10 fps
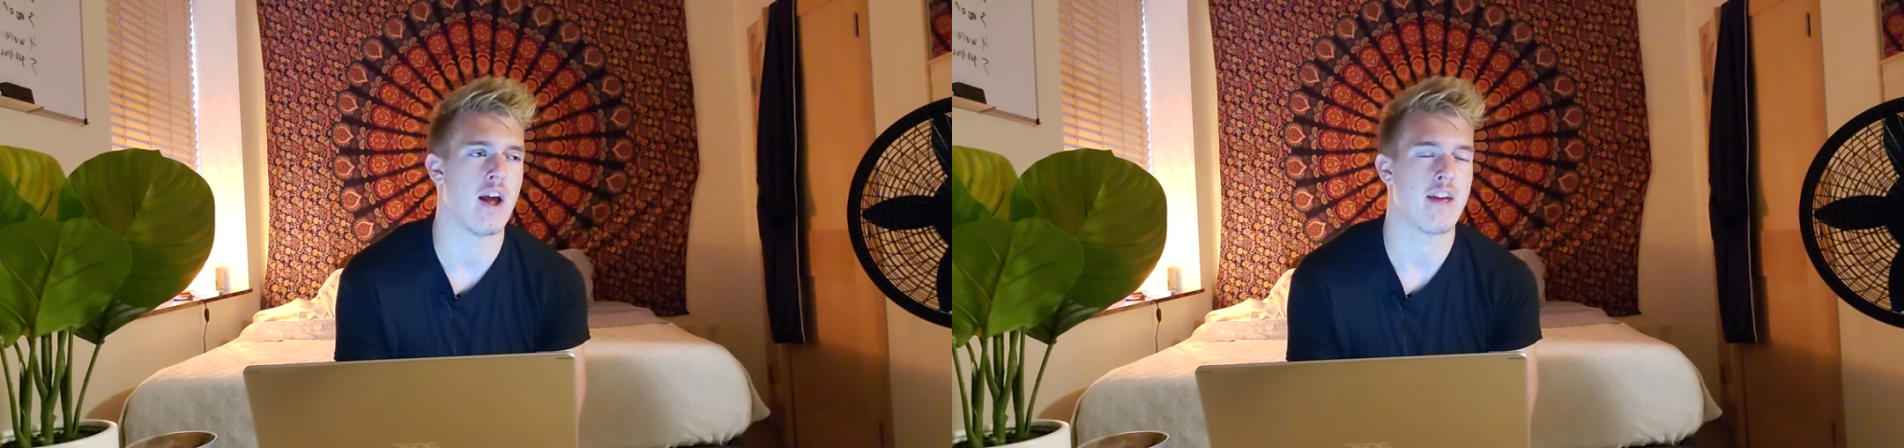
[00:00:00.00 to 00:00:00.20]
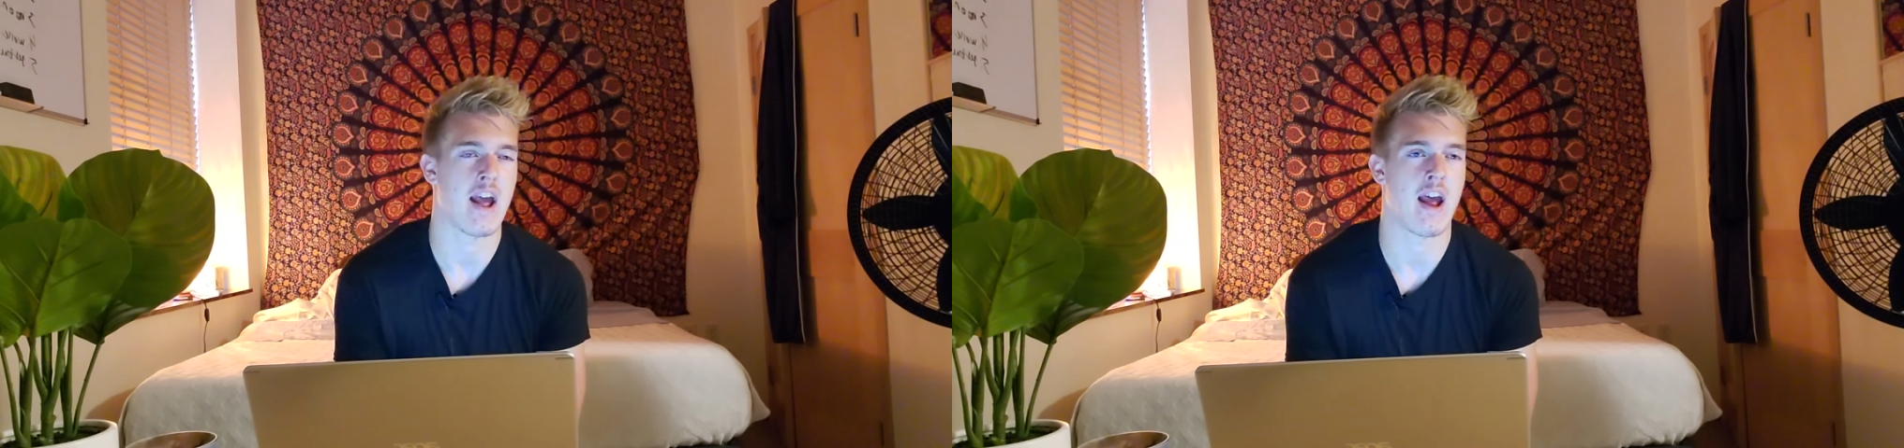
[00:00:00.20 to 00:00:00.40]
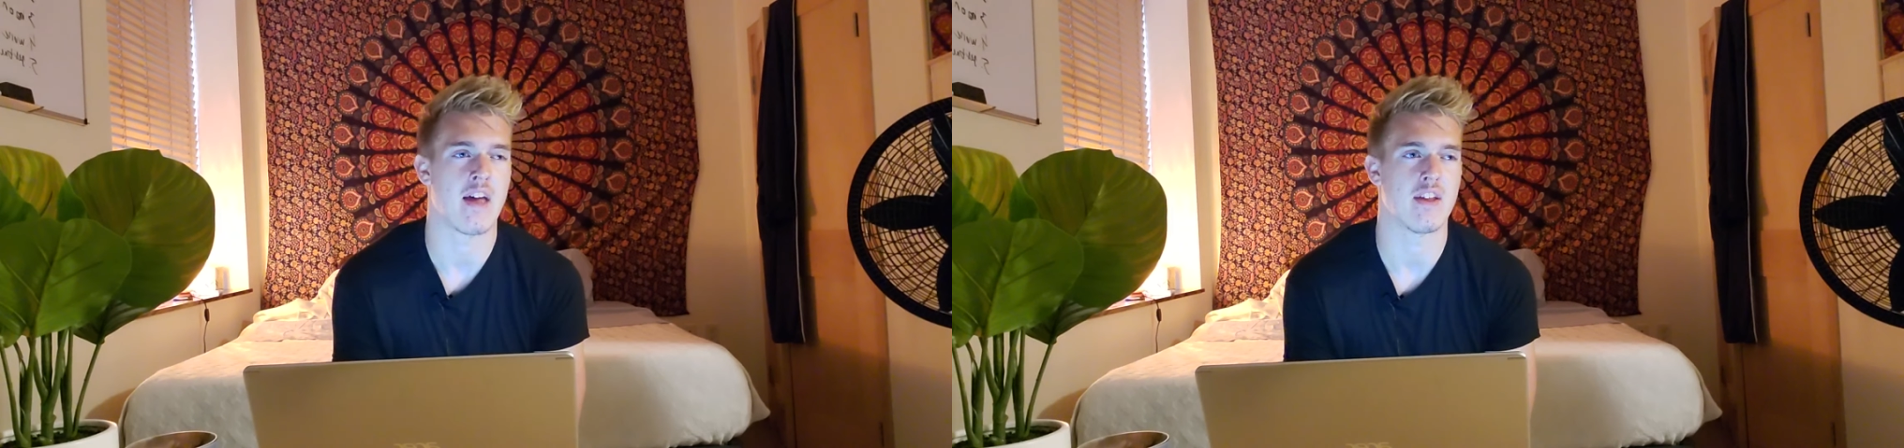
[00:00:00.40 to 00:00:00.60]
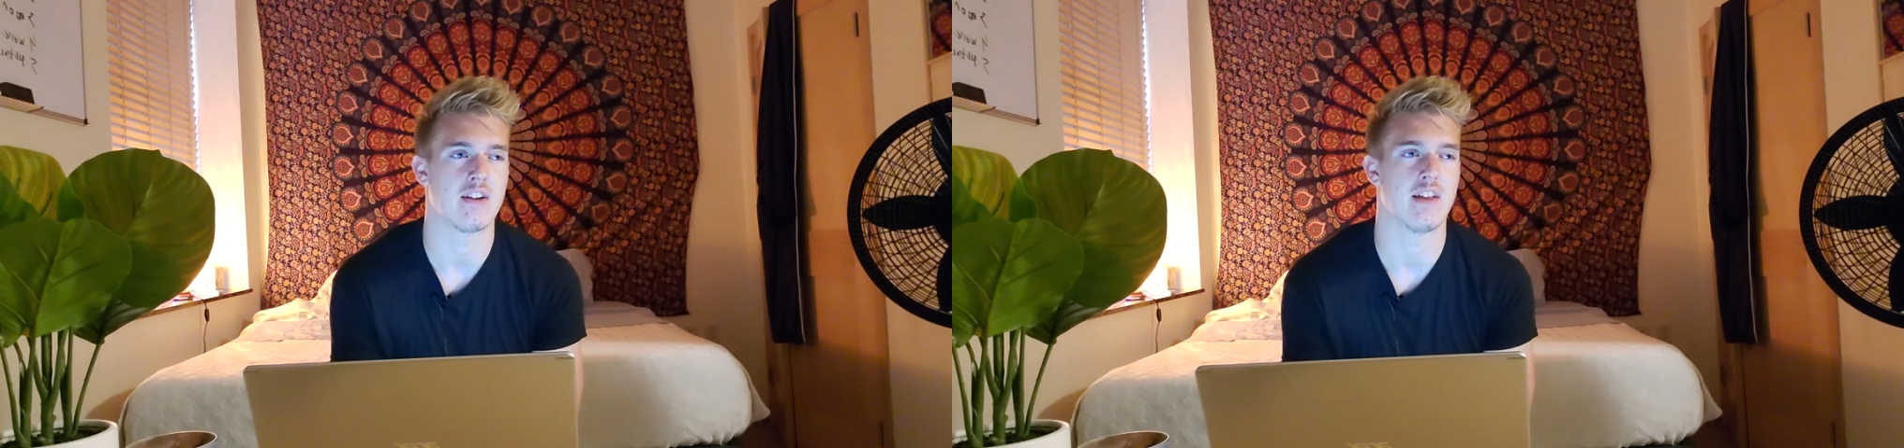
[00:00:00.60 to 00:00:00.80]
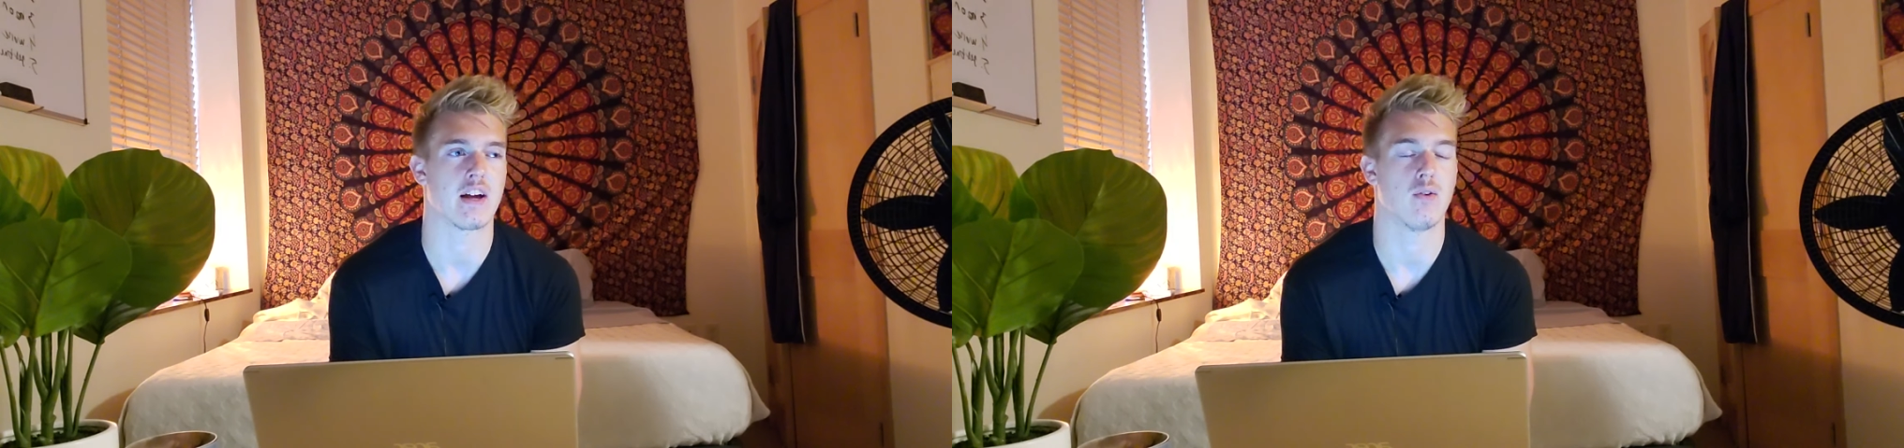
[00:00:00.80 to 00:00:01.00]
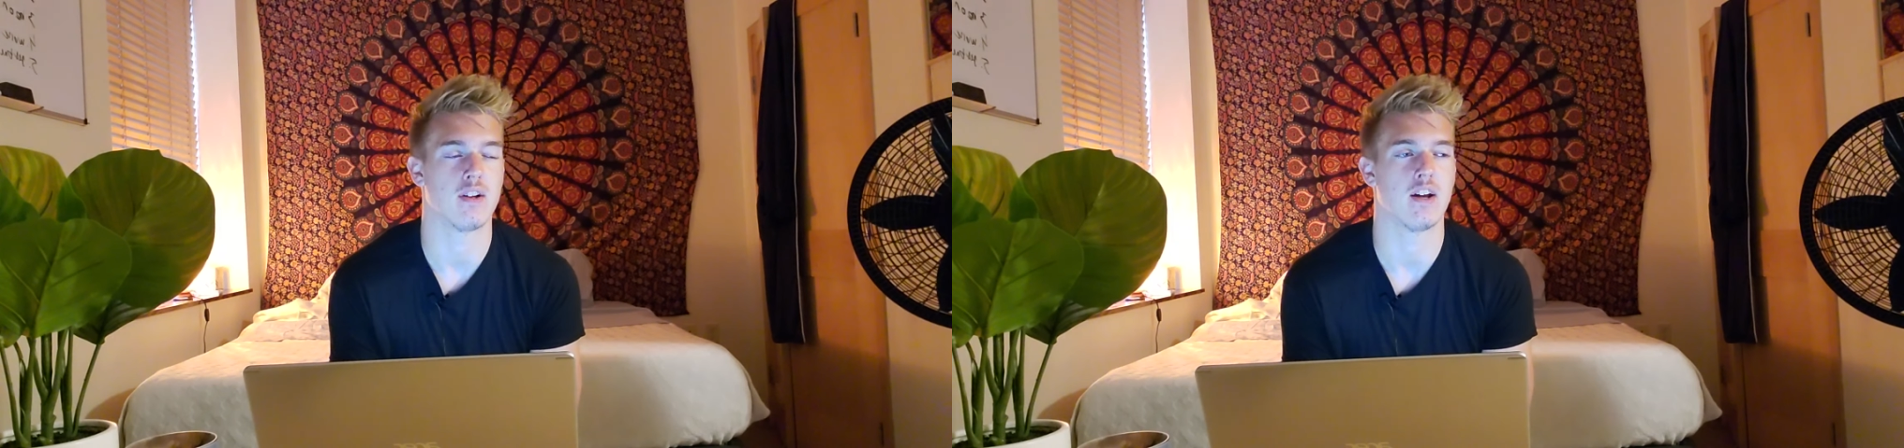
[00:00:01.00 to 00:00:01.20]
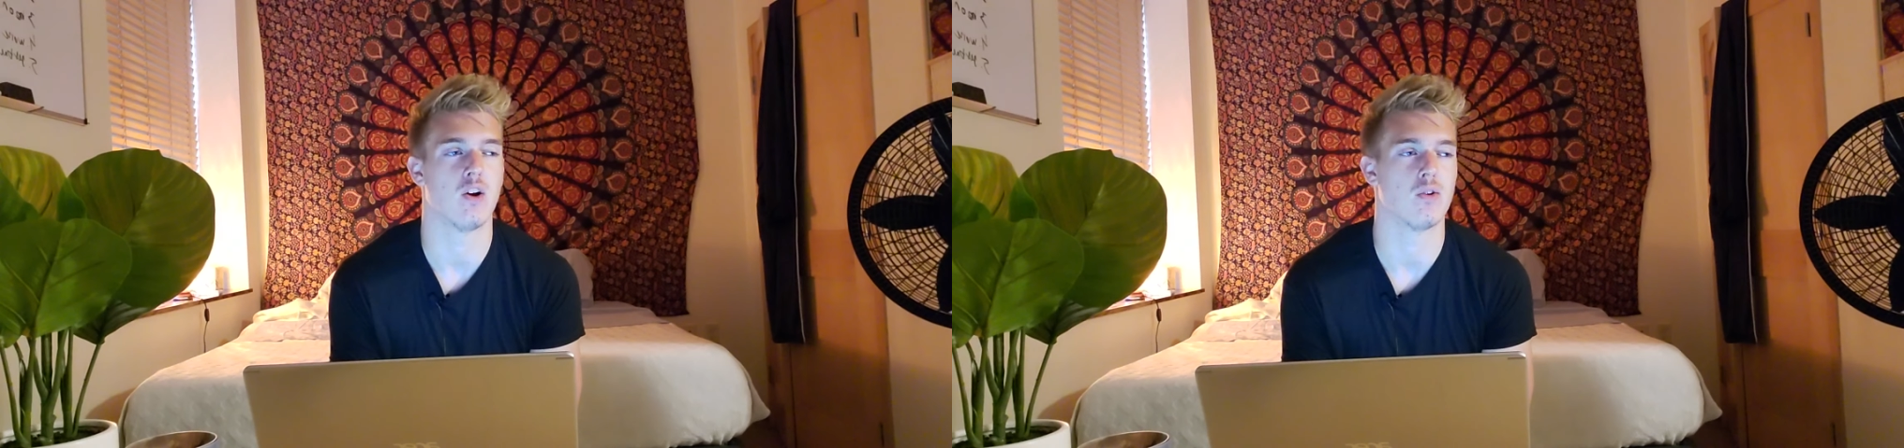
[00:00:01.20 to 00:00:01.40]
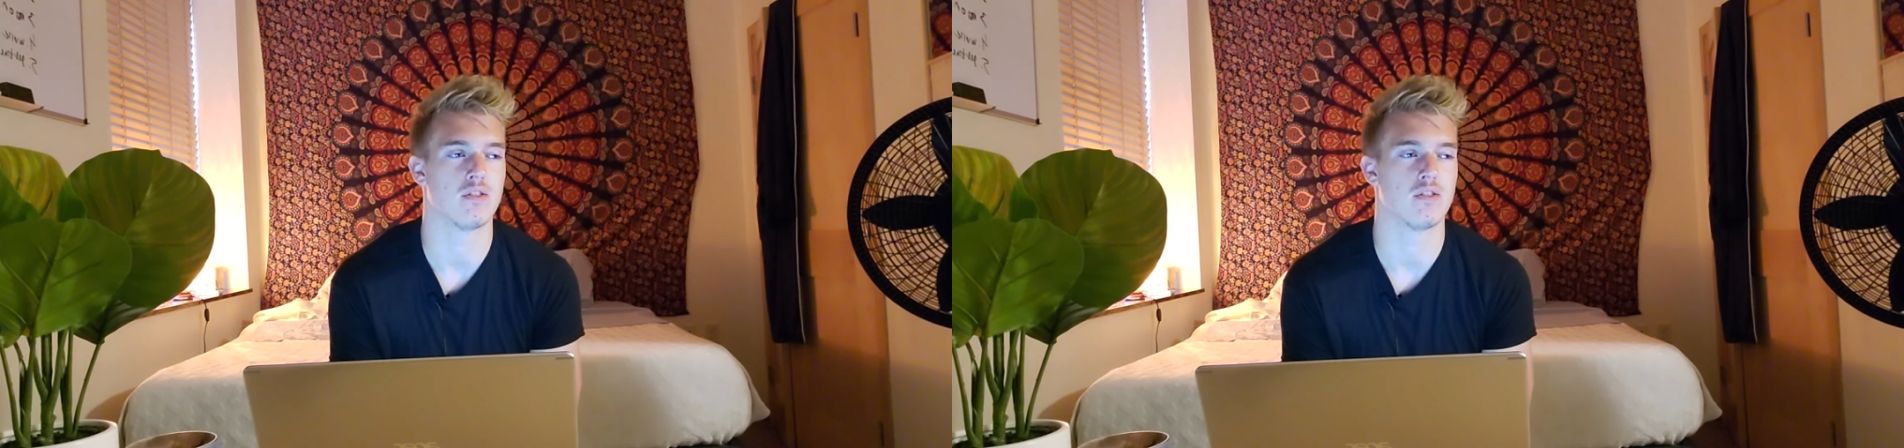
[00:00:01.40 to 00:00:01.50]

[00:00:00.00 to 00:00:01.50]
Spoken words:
and they're like, well,